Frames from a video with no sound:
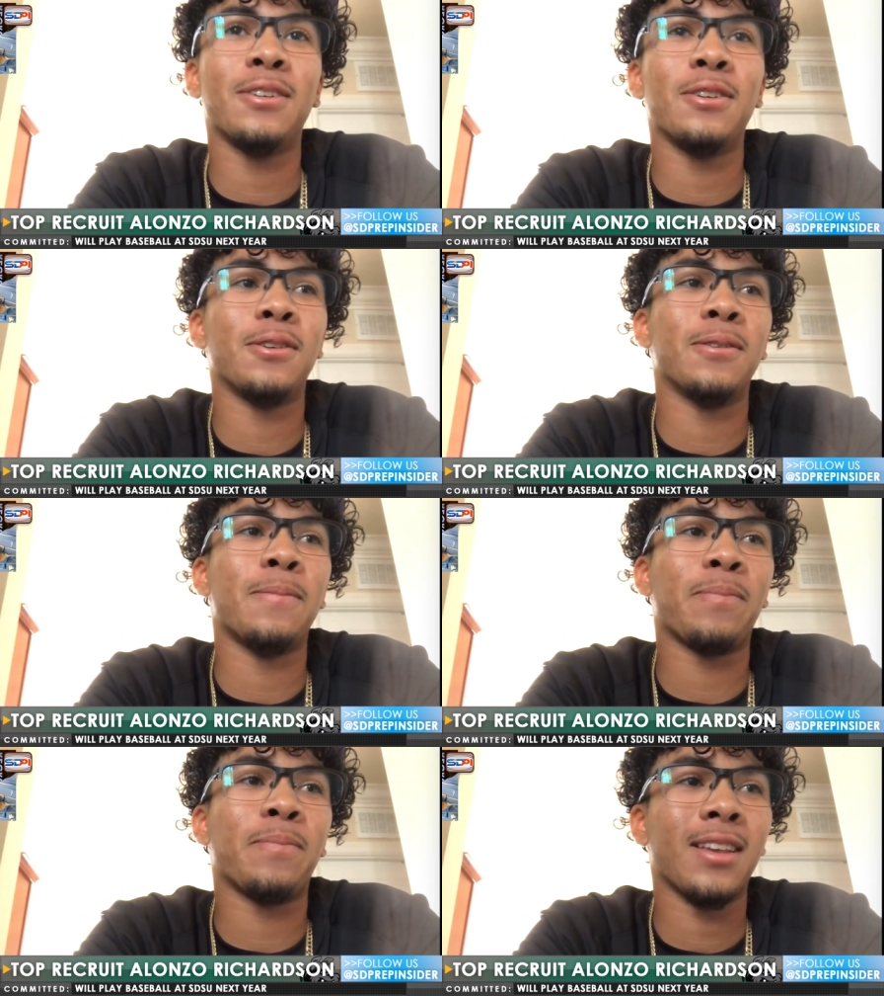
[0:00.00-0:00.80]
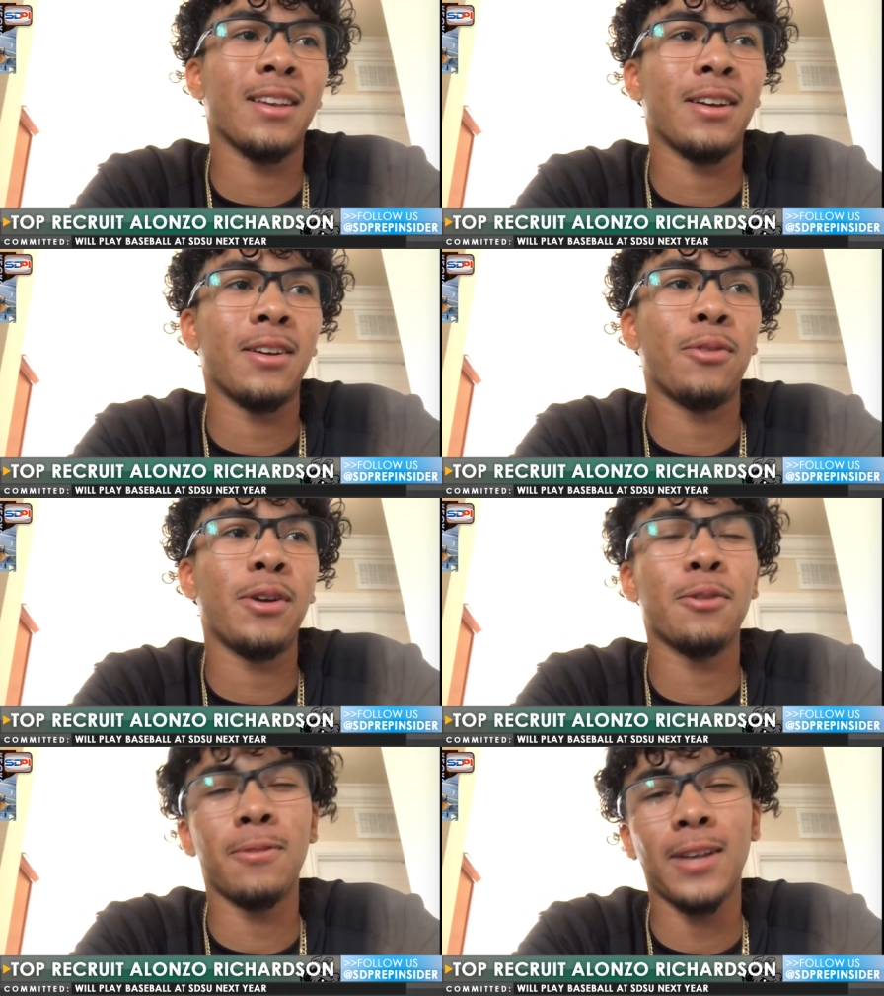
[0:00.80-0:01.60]
Um, I
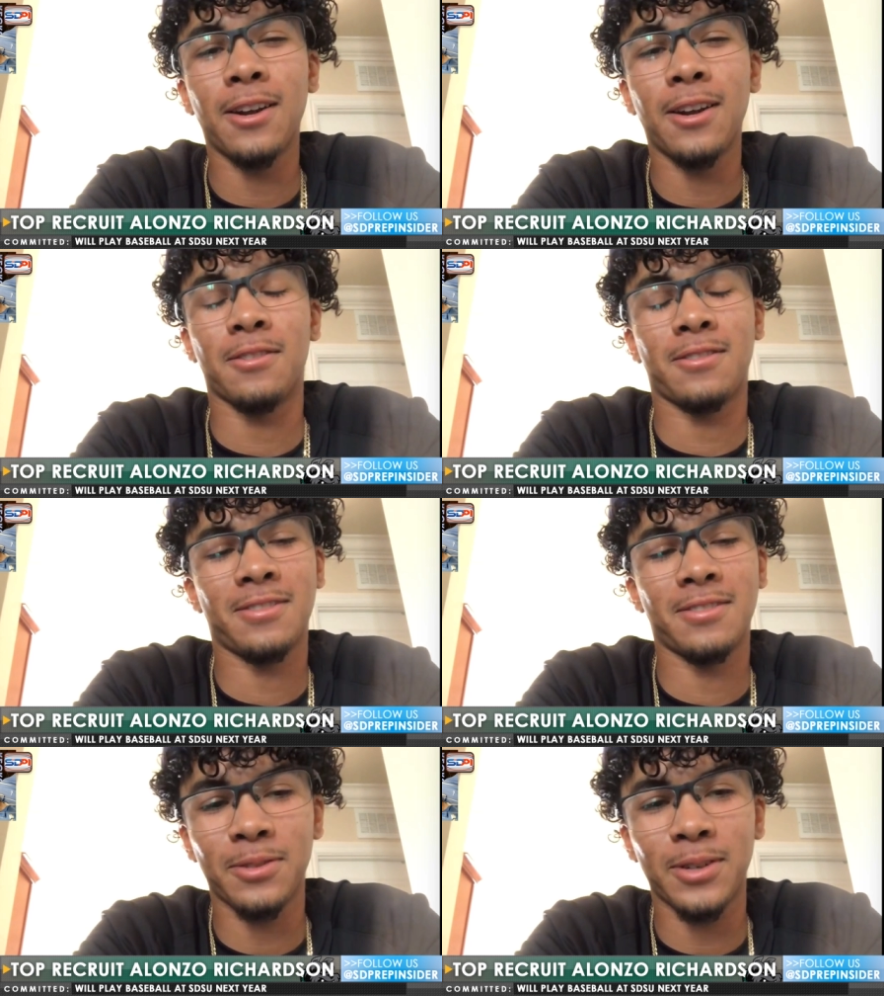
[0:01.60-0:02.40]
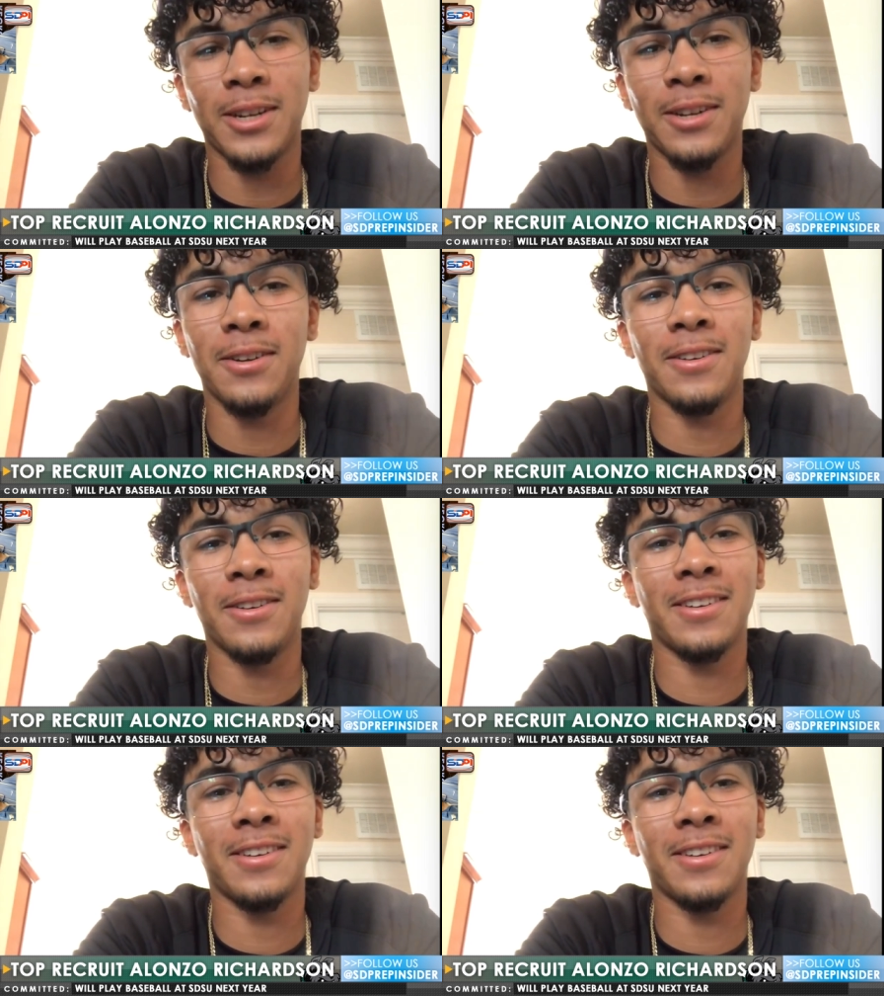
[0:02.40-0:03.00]
wake up later. That's what I do.